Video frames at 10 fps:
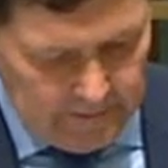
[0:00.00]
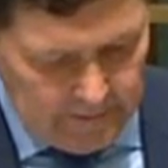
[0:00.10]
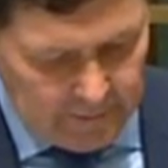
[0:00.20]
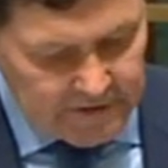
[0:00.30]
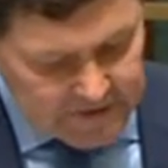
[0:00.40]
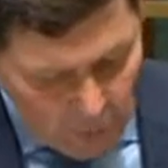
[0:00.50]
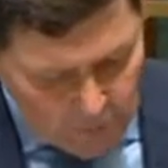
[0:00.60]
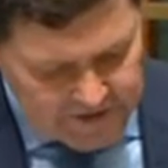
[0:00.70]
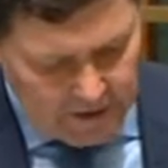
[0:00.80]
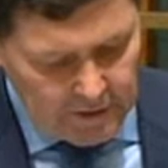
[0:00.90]
But it's
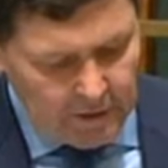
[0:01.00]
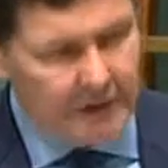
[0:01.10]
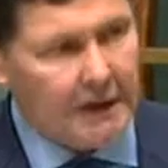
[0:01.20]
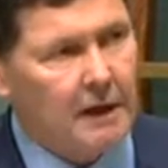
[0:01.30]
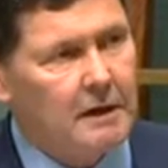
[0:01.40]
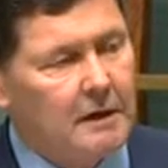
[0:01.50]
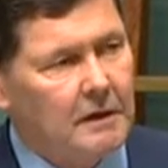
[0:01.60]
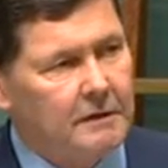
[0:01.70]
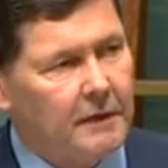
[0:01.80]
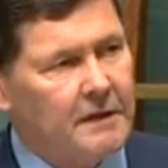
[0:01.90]
also clear
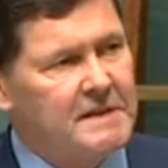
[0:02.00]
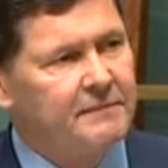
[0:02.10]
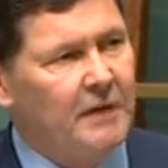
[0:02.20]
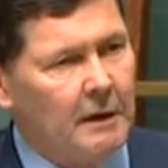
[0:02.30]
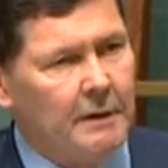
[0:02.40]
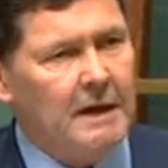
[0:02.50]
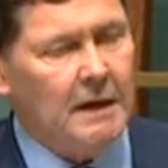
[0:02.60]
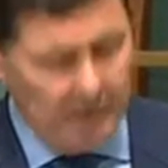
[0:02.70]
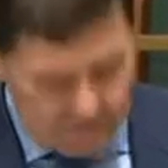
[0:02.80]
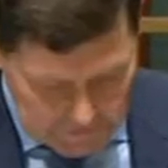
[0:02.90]
that there's very
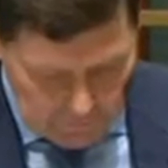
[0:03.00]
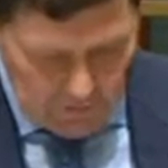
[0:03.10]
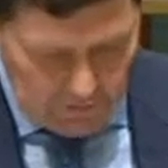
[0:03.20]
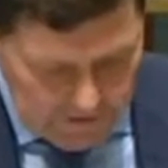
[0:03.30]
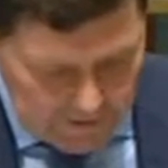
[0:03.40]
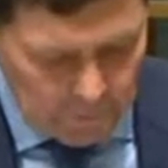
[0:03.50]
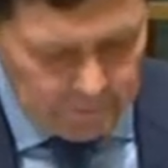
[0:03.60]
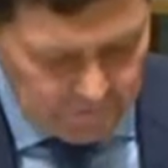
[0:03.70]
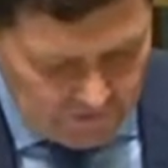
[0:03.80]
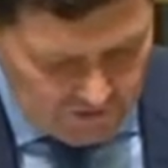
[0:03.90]
little legal
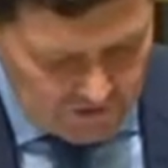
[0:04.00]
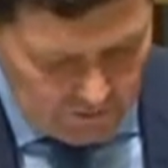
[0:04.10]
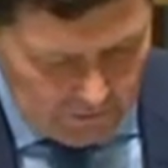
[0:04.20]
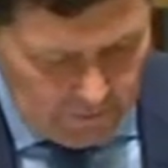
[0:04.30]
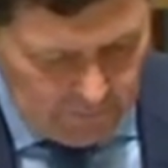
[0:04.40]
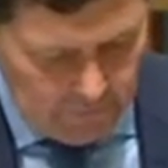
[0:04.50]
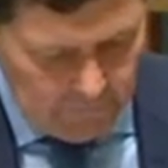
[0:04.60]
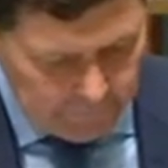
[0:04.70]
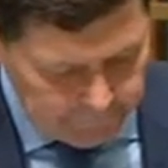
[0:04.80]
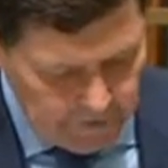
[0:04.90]
protection
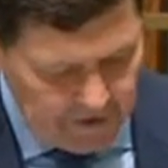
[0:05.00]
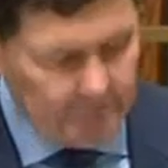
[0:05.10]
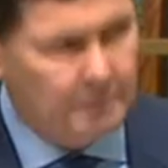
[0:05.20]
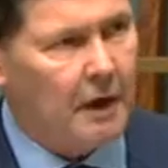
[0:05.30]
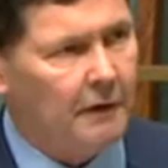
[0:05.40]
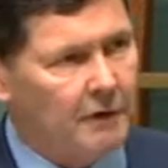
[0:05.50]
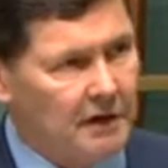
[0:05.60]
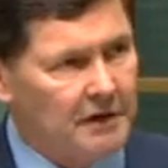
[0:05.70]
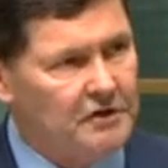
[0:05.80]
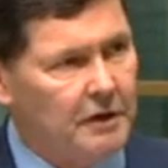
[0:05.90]
for freedom of
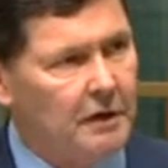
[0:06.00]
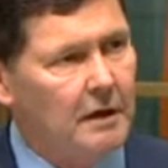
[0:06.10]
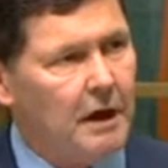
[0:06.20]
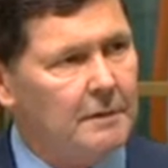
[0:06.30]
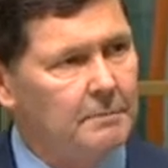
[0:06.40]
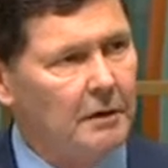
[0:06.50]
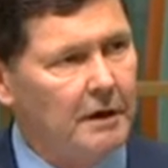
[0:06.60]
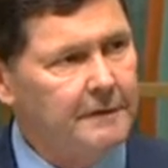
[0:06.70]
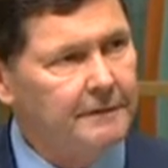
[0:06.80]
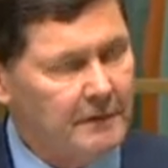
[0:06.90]
religion and belief